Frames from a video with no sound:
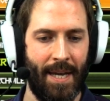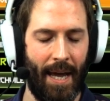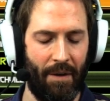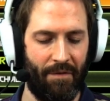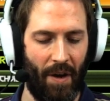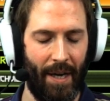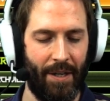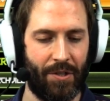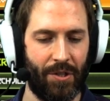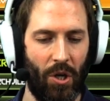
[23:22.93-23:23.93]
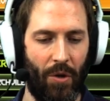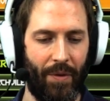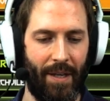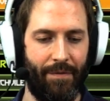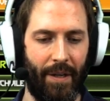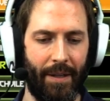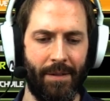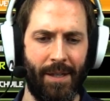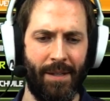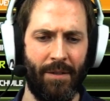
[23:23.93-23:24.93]
and violence on the living.
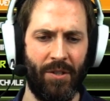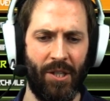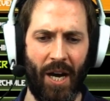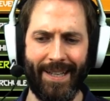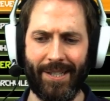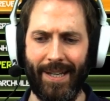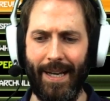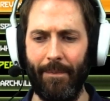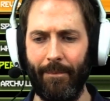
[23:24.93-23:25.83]
Nasty.